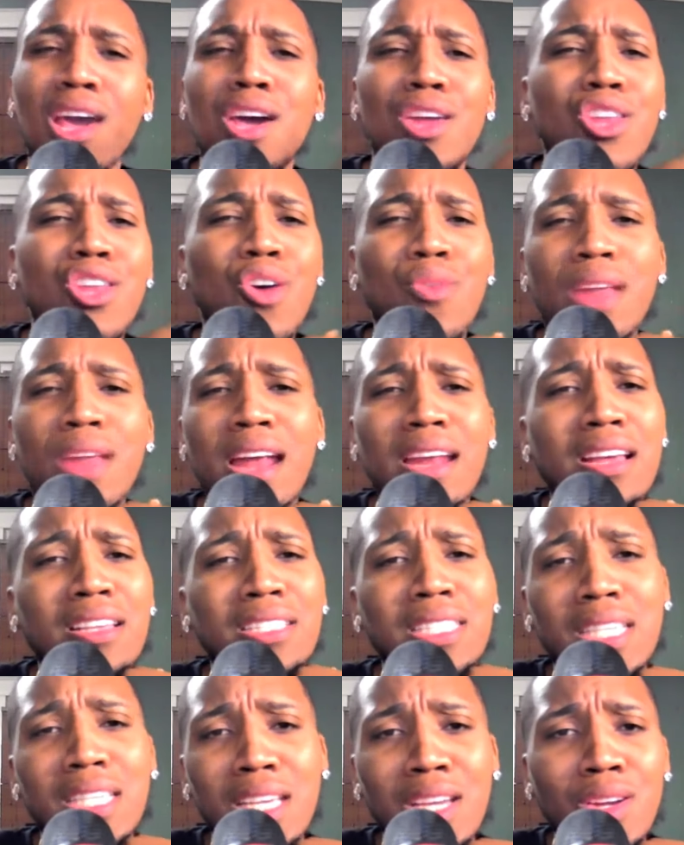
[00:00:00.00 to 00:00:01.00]
No, not
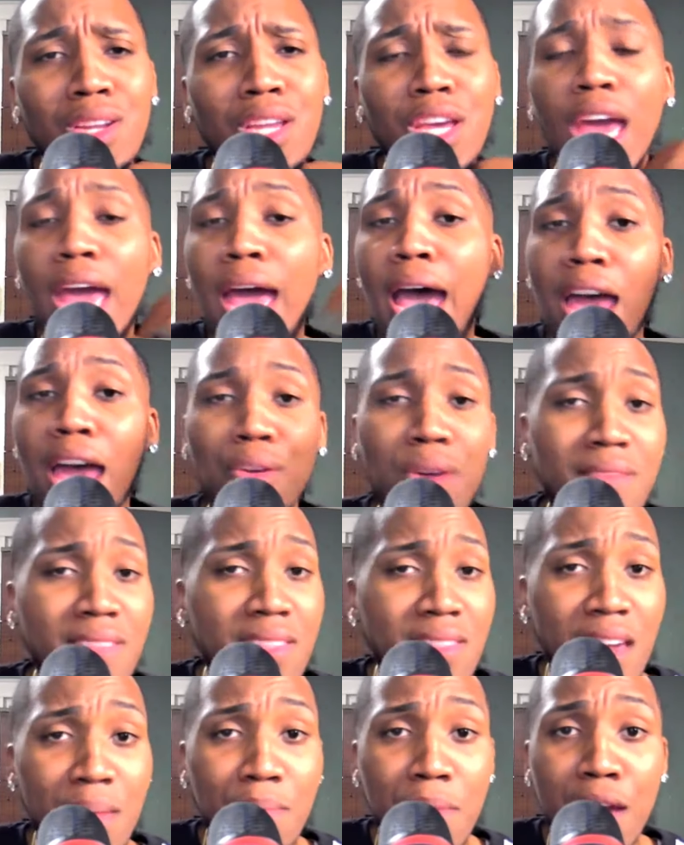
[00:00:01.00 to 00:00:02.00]
necessarily. I don't have to
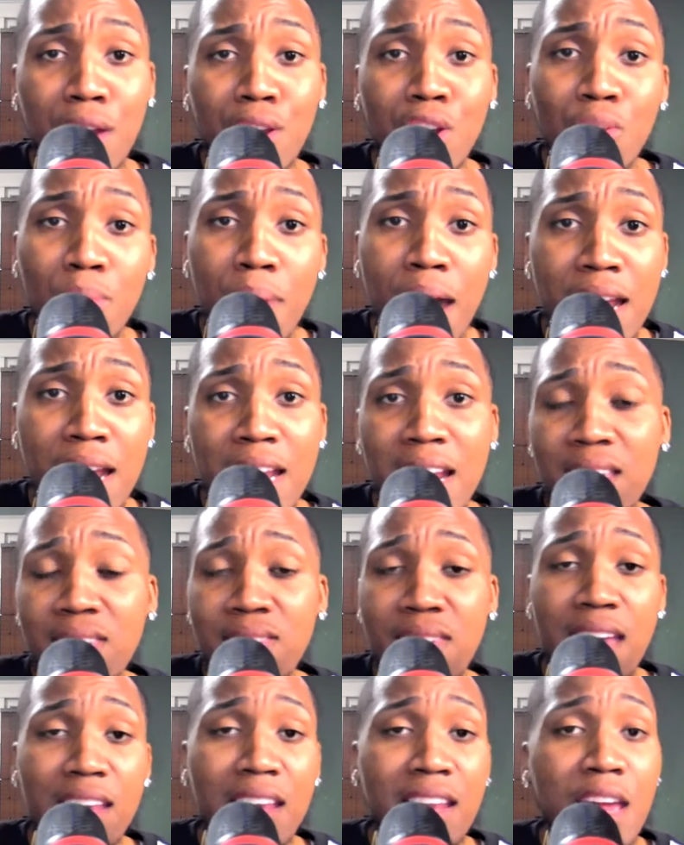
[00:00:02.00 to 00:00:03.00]
take back nobody that
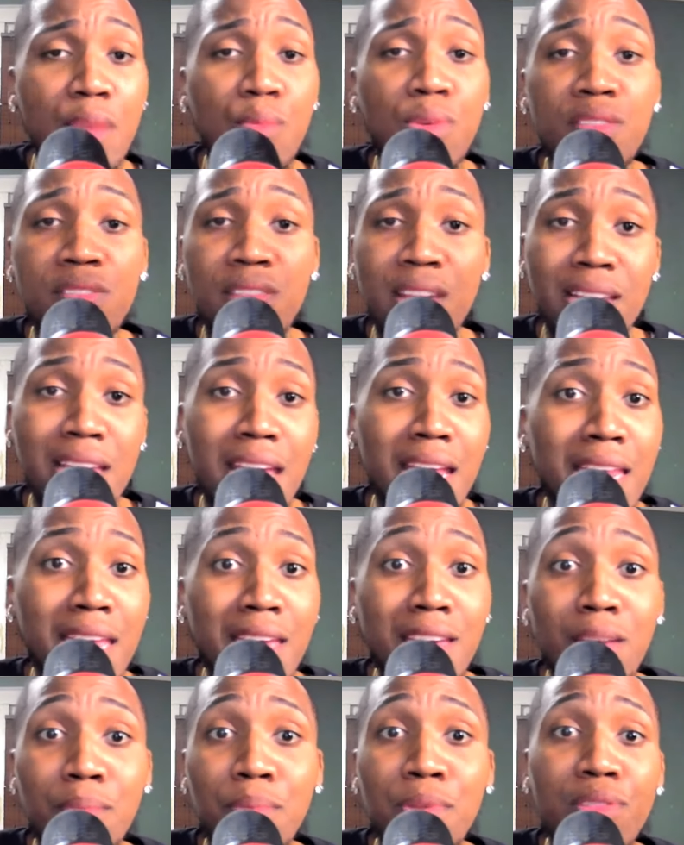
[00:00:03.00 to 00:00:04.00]
decided they want to stick their
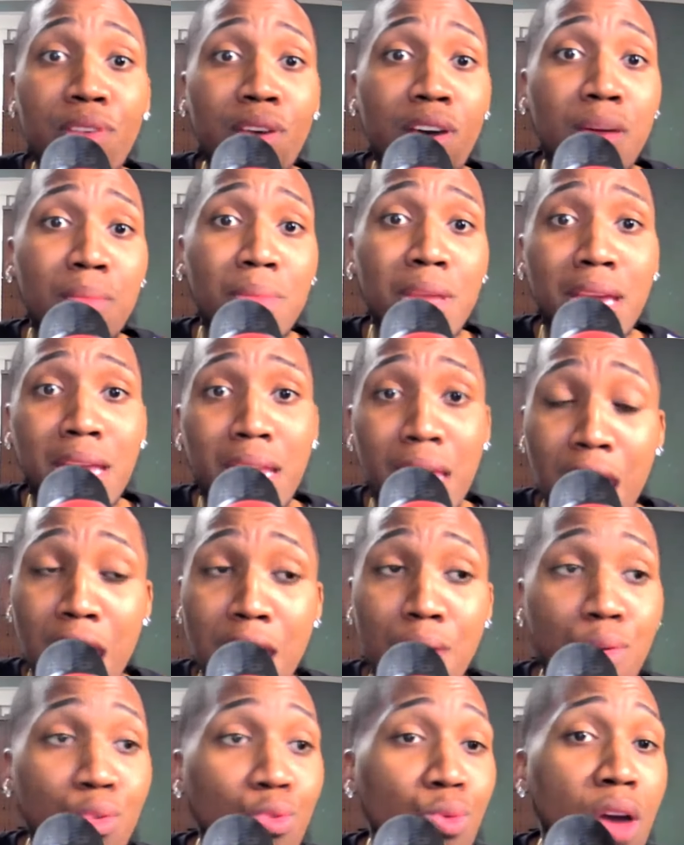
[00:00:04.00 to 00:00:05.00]
dick up in Tom, Dick, and
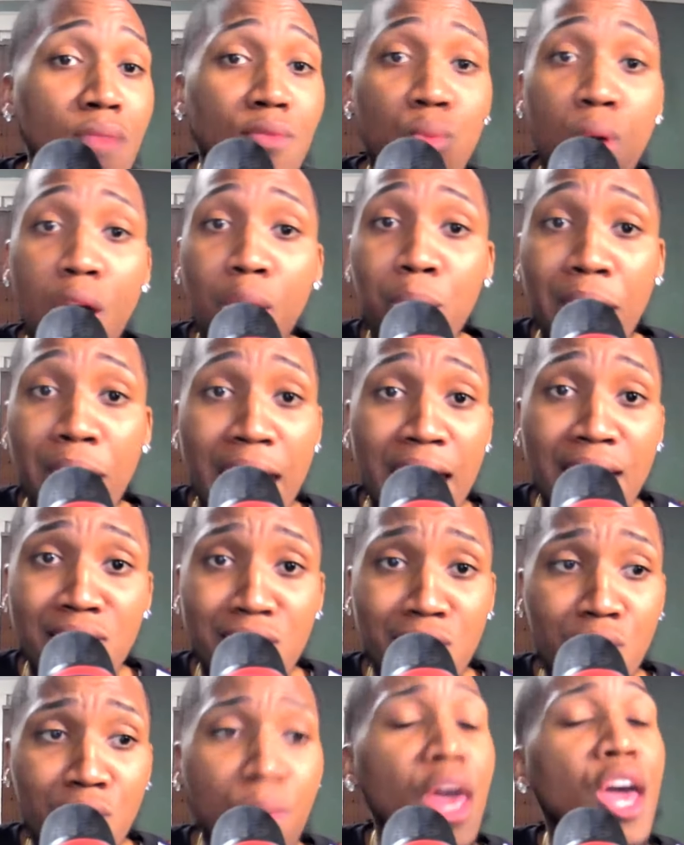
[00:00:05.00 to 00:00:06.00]
Harry, whoever walked past
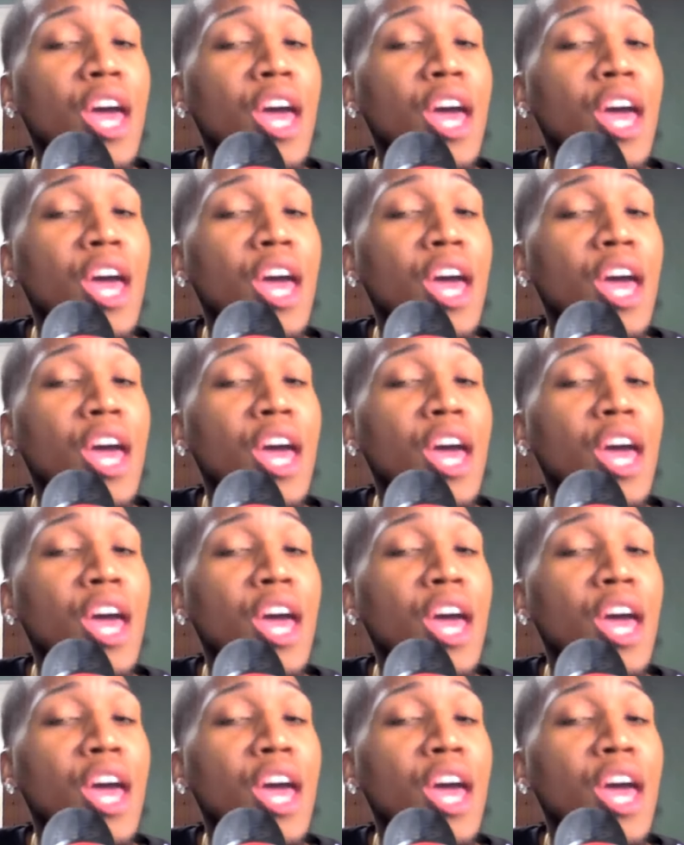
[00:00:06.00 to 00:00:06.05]
them.